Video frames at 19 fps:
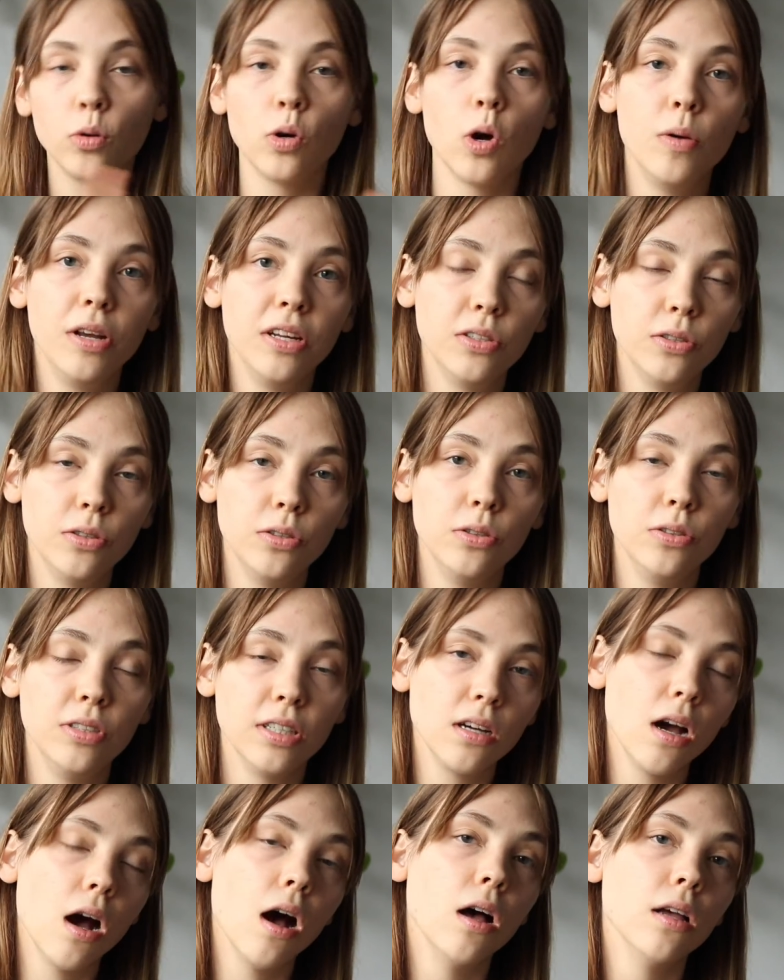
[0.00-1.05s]
going to the
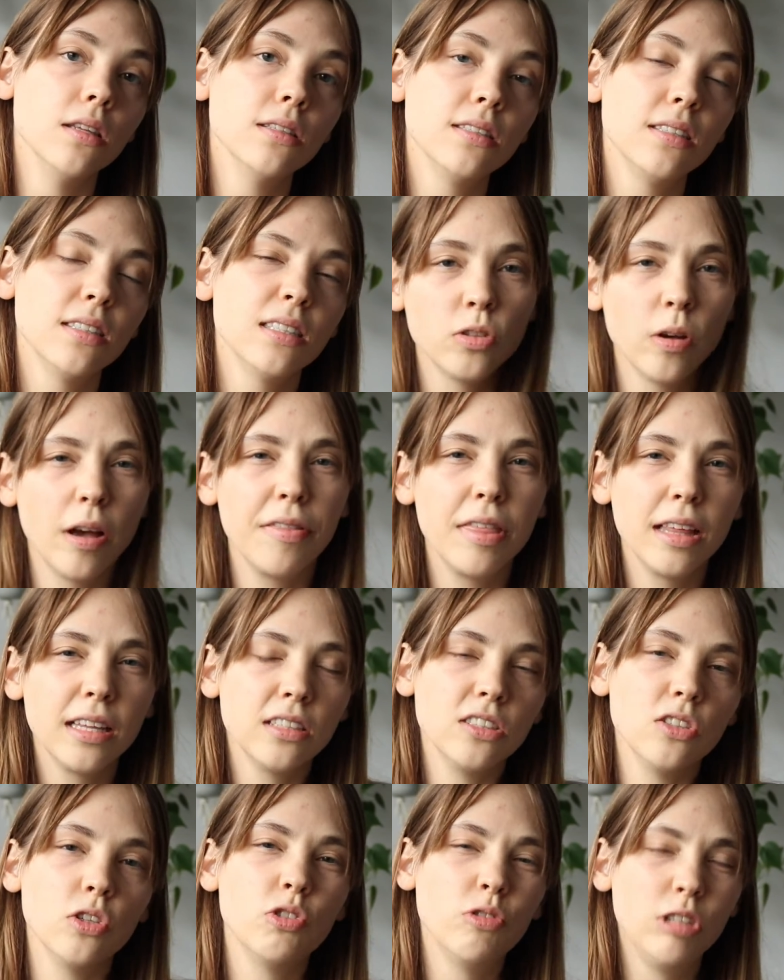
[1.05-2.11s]
cons. So I think
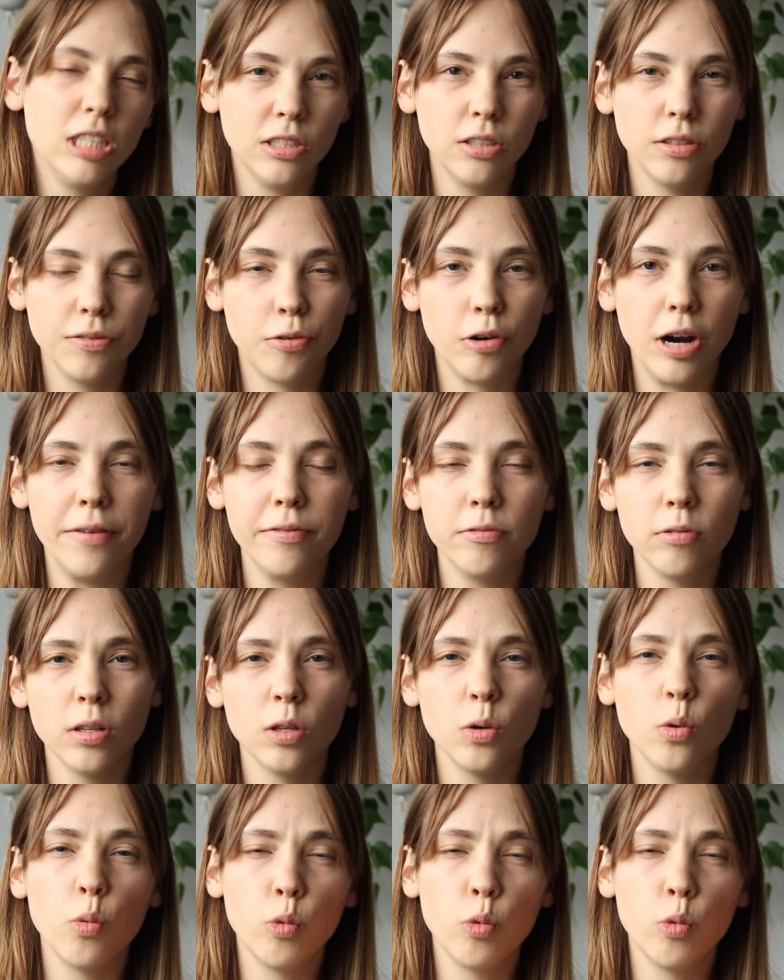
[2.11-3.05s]
this is not really for everyone.